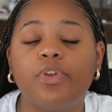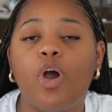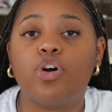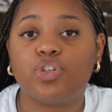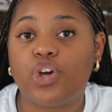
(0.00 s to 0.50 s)

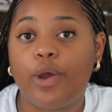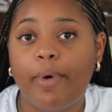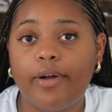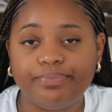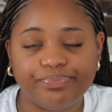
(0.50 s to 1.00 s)

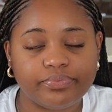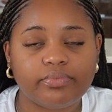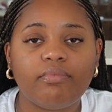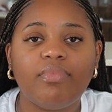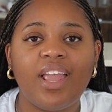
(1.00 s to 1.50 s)
October,
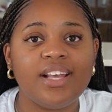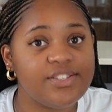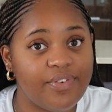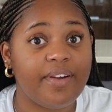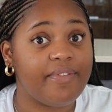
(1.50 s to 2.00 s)

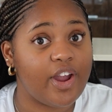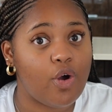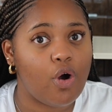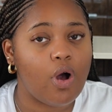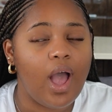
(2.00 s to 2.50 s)
it's very, very
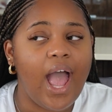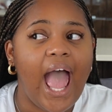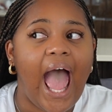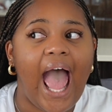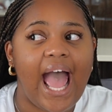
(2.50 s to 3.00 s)
hot.
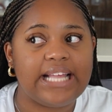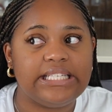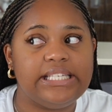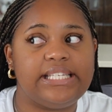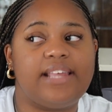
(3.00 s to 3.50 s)

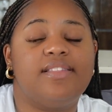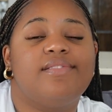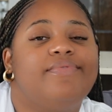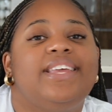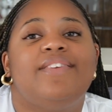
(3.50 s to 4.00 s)
And
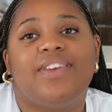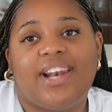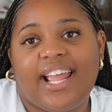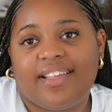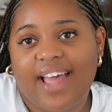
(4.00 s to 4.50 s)
even
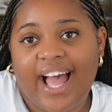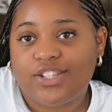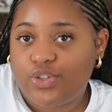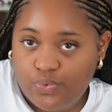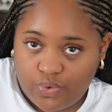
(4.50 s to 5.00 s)
like
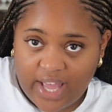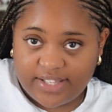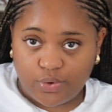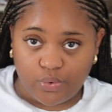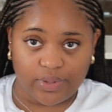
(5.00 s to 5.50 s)
at
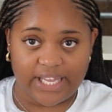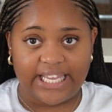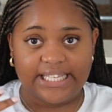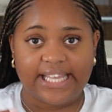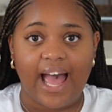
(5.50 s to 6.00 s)
school, the
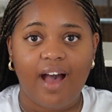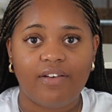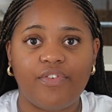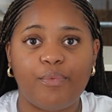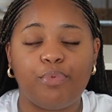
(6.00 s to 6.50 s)
kids
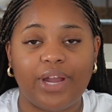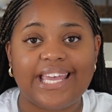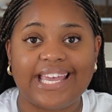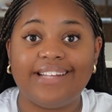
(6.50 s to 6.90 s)
have break